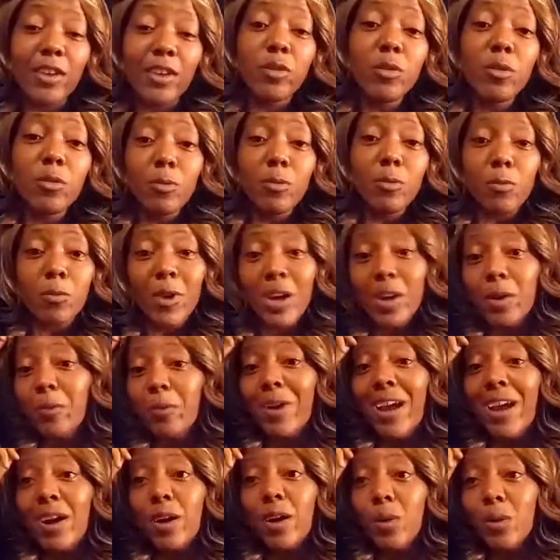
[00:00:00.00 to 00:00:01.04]
you run
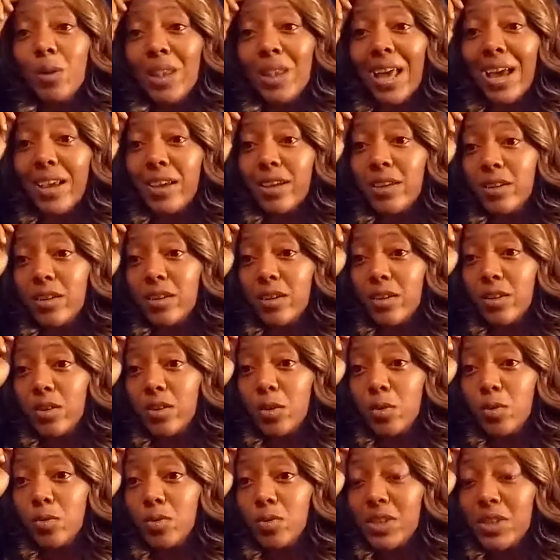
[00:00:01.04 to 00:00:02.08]
around like
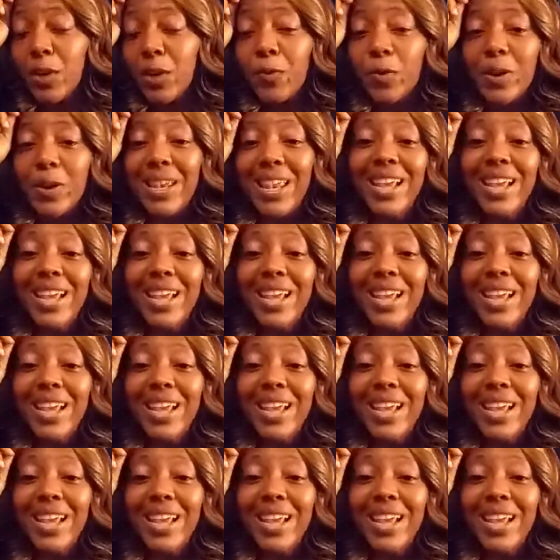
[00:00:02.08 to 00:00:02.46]
you different,